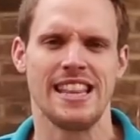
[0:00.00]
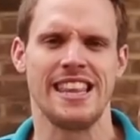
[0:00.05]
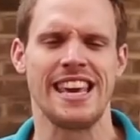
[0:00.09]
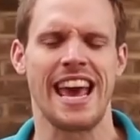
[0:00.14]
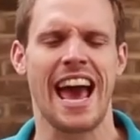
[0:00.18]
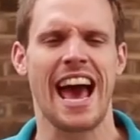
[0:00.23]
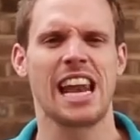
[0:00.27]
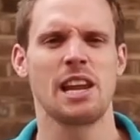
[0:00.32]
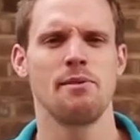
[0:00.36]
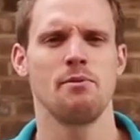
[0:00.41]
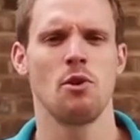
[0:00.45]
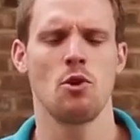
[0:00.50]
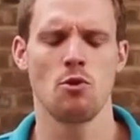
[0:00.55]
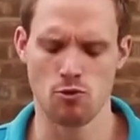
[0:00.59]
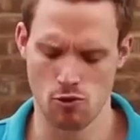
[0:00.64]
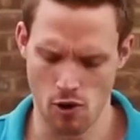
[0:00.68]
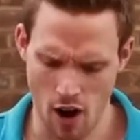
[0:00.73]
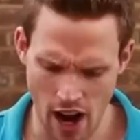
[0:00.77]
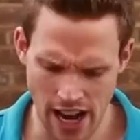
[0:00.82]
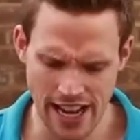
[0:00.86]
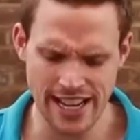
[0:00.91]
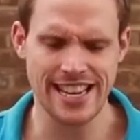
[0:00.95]
the animal
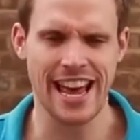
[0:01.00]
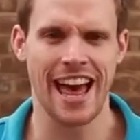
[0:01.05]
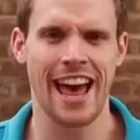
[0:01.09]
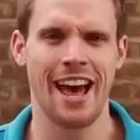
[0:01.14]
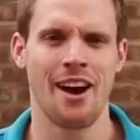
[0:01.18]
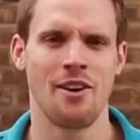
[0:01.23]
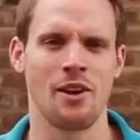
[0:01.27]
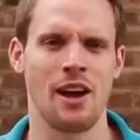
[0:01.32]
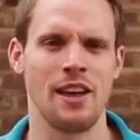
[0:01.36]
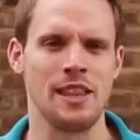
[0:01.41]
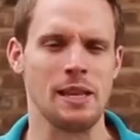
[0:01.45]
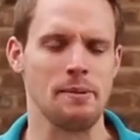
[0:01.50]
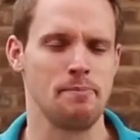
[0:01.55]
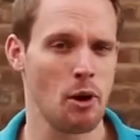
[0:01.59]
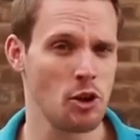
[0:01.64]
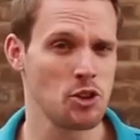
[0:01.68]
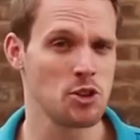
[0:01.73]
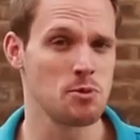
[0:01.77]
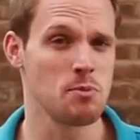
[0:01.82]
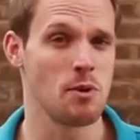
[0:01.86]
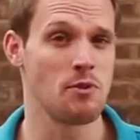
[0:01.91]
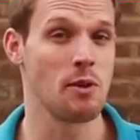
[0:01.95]
right down at the
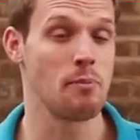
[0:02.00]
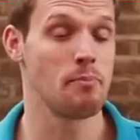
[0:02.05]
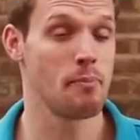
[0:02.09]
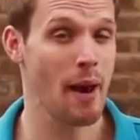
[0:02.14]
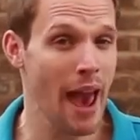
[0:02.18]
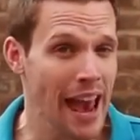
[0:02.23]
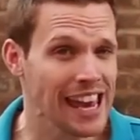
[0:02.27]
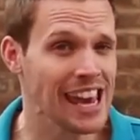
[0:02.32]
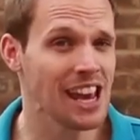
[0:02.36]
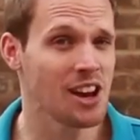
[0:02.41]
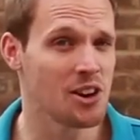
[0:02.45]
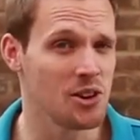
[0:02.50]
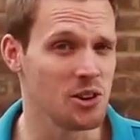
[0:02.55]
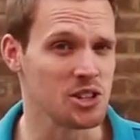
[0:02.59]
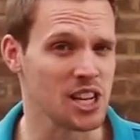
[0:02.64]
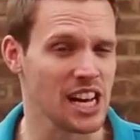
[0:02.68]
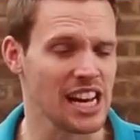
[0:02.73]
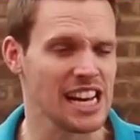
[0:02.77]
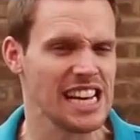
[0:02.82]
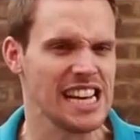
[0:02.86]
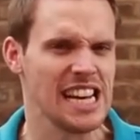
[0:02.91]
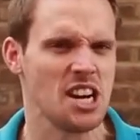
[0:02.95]
bottom of the pecking
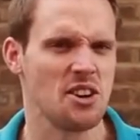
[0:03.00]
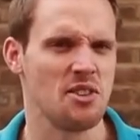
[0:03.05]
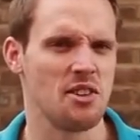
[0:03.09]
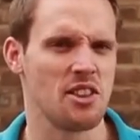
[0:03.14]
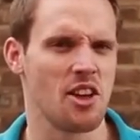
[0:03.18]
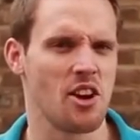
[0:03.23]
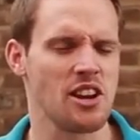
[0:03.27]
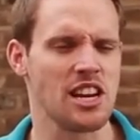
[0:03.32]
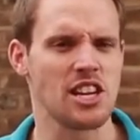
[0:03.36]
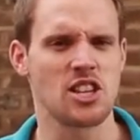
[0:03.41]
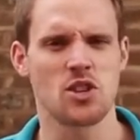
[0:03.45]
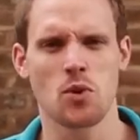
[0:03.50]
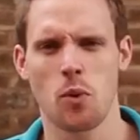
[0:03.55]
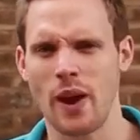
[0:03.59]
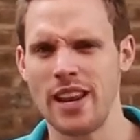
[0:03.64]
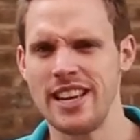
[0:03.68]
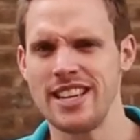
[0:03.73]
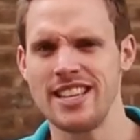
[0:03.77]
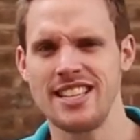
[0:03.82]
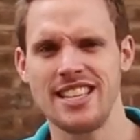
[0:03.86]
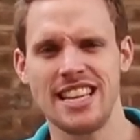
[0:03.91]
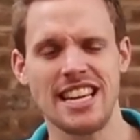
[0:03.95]
order with only
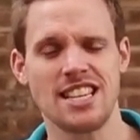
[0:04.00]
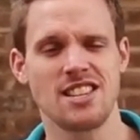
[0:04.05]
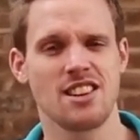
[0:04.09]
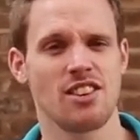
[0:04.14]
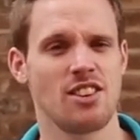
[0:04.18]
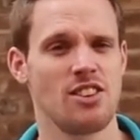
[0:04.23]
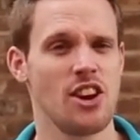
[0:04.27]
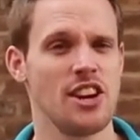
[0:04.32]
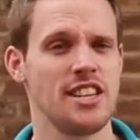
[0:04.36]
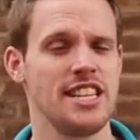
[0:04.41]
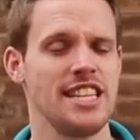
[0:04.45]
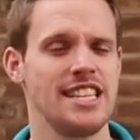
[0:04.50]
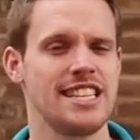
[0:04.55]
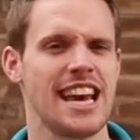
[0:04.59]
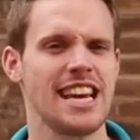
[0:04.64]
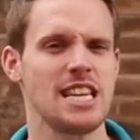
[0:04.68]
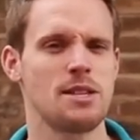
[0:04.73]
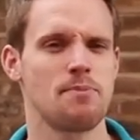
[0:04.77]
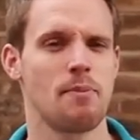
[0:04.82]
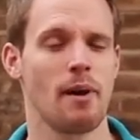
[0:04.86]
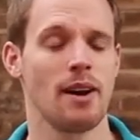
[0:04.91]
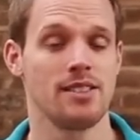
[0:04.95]
20 to 30
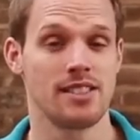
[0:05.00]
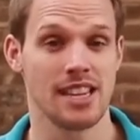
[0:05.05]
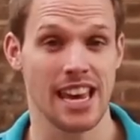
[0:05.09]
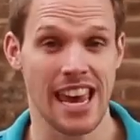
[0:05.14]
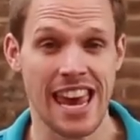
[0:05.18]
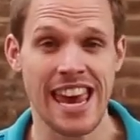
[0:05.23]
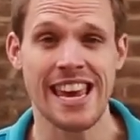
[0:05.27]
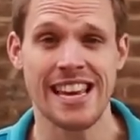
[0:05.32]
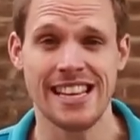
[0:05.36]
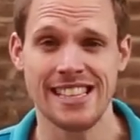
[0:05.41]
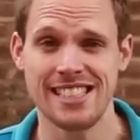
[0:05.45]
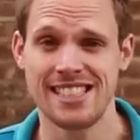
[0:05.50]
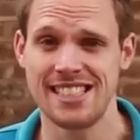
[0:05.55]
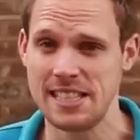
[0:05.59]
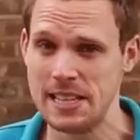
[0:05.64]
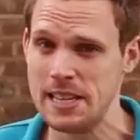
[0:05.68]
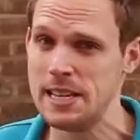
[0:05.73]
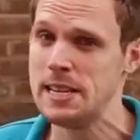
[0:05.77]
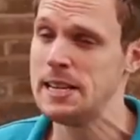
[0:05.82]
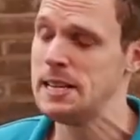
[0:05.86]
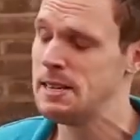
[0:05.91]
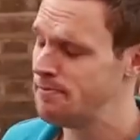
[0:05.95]
taste buds is
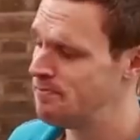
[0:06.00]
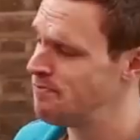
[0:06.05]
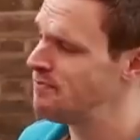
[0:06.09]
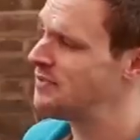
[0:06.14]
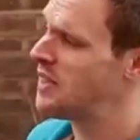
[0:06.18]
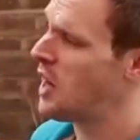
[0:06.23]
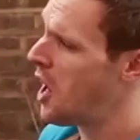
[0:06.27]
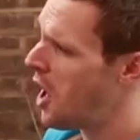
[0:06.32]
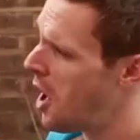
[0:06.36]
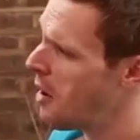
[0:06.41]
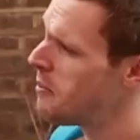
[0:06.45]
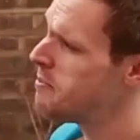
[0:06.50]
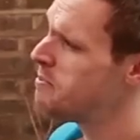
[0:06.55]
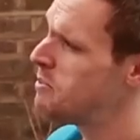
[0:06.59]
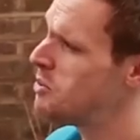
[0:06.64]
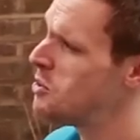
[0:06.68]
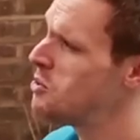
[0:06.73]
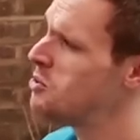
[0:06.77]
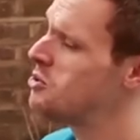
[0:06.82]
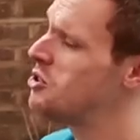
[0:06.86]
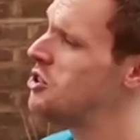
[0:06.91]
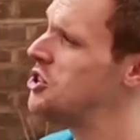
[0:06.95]
the
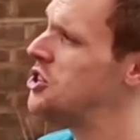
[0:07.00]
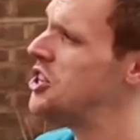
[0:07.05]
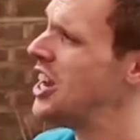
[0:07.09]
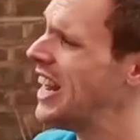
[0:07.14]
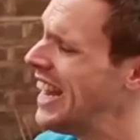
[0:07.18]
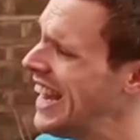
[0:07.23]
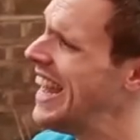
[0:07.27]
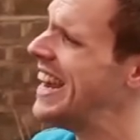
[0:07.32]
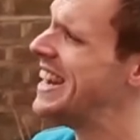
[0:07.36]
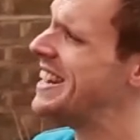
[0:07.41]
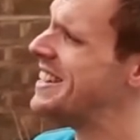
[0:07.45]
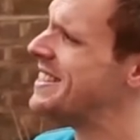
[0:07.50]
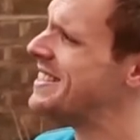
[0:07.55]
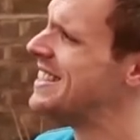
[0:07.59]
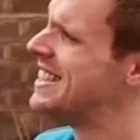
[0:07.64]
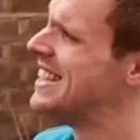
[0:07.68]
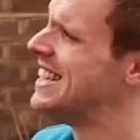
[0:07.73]
humble chicken,